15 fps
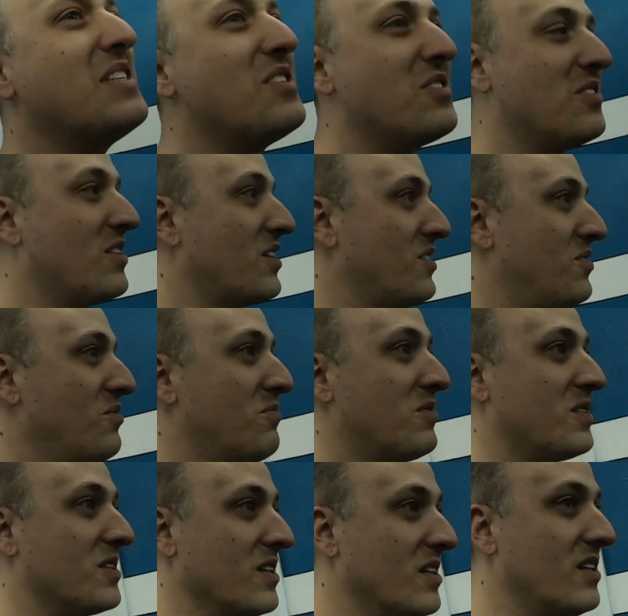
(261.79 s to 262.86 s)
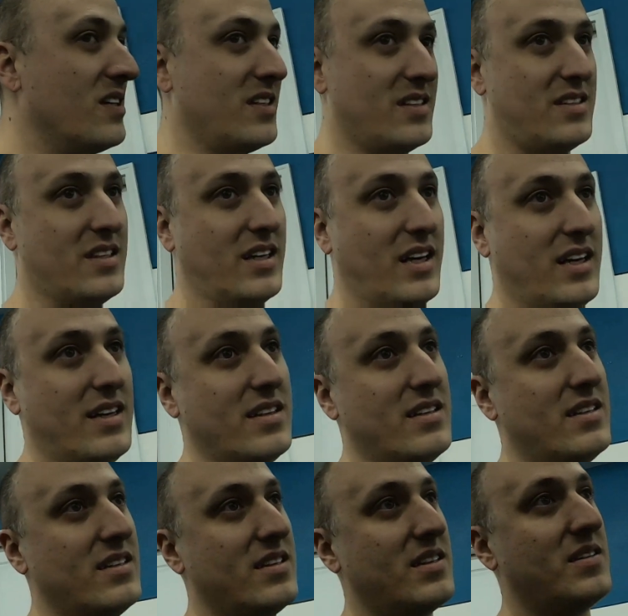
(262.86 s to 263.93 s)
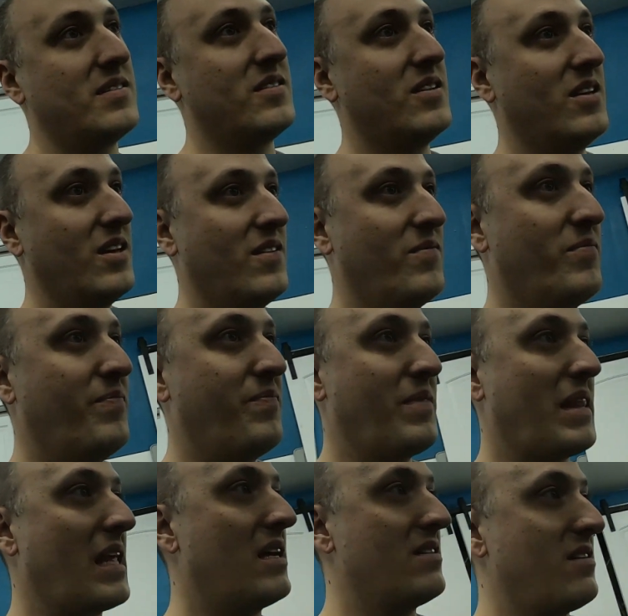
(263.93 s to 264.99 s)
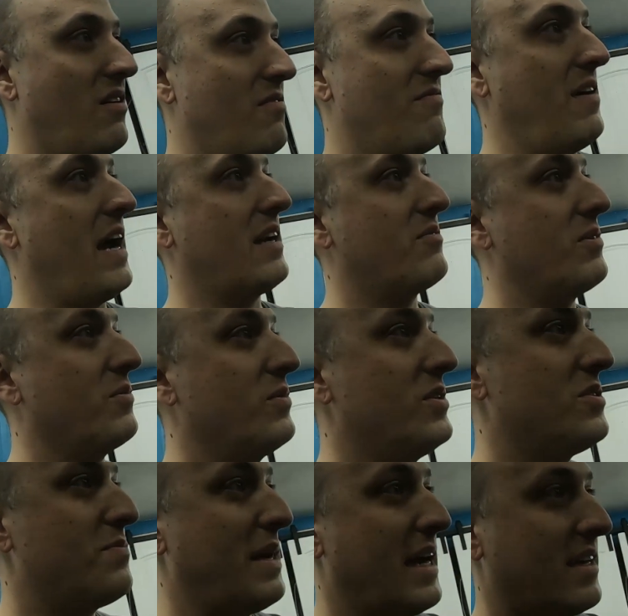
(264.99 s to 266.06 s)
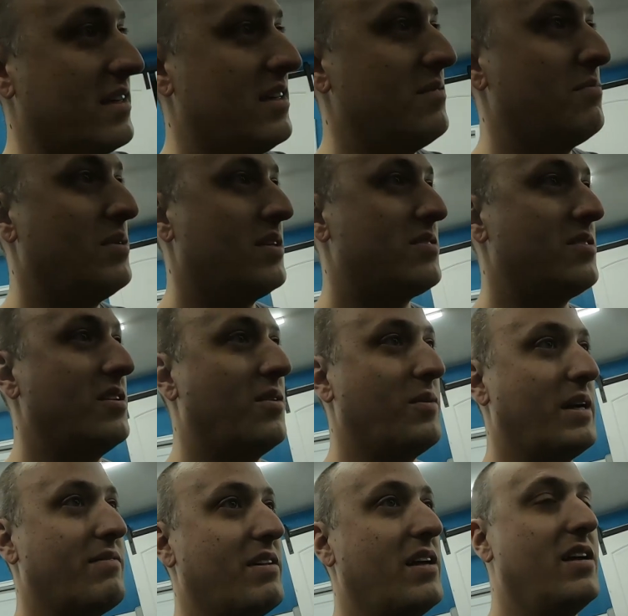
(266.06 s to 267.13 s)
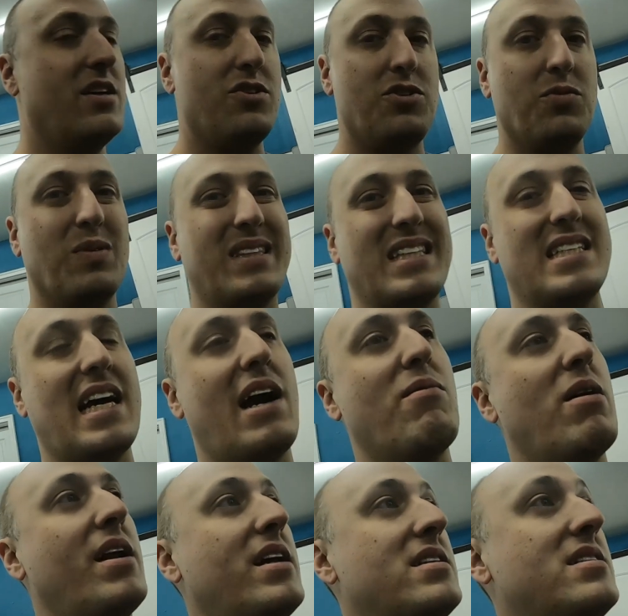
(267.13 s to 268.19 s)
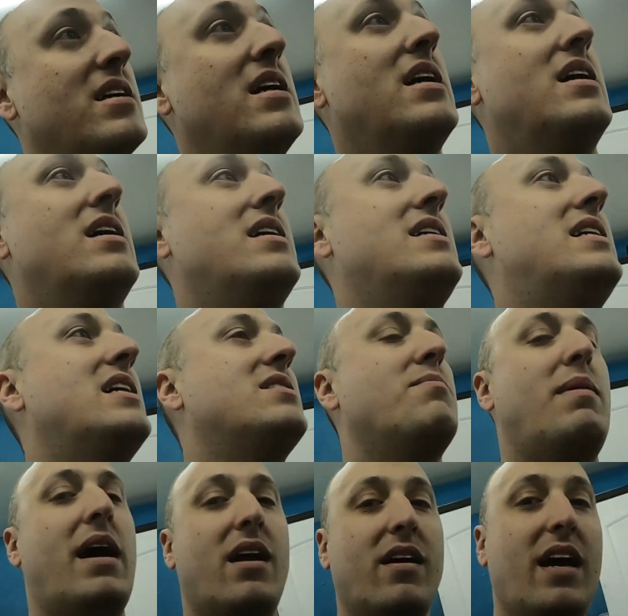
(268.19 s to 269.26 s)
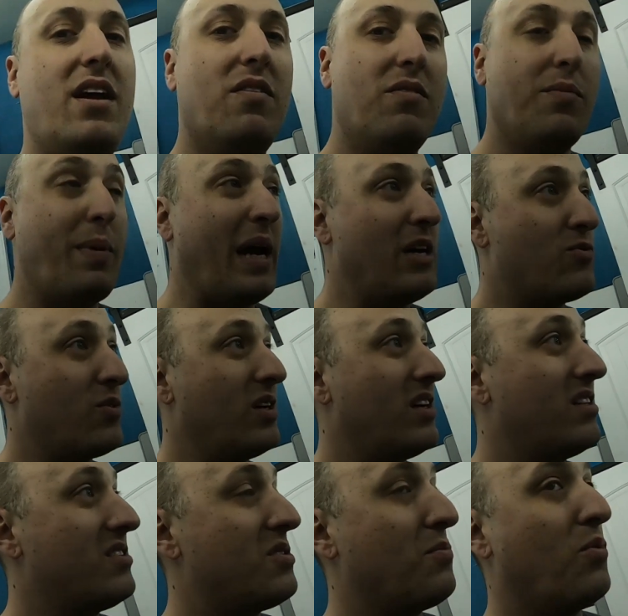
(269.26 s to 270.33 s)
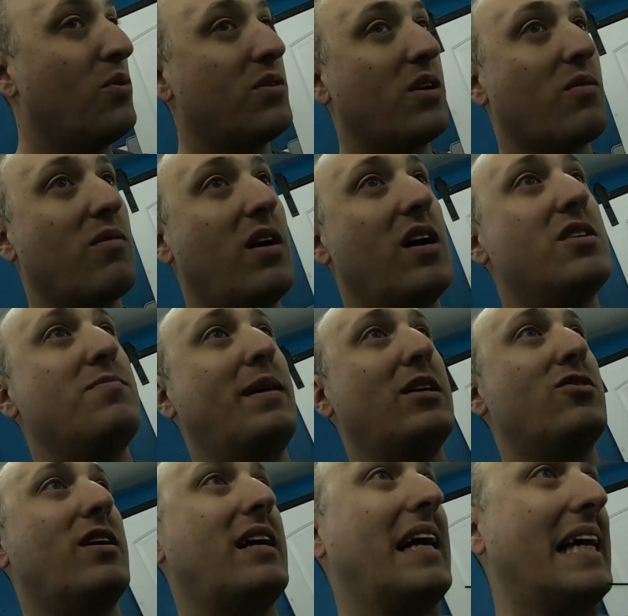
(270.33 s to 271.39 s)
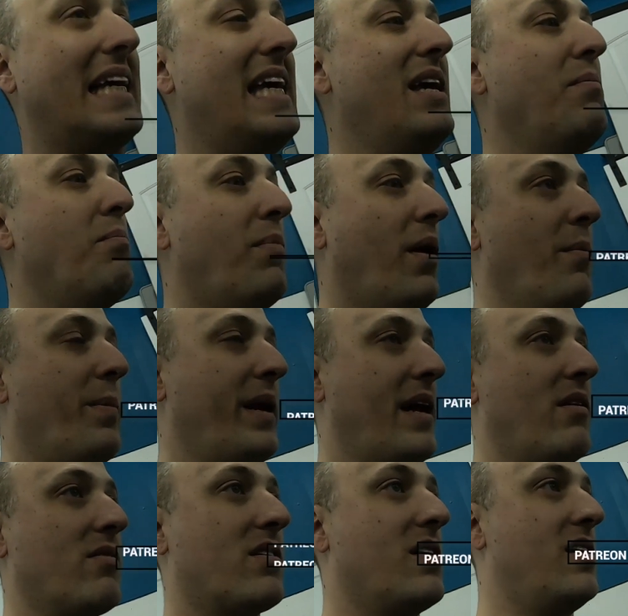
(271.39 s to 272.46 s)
they're just looking too good to get our factory wheels back on. Plus, you know, we have the issue with the tie rod ends. Doesn't matter. Head over to Patreon, support the garage, make sure I can keep pumping out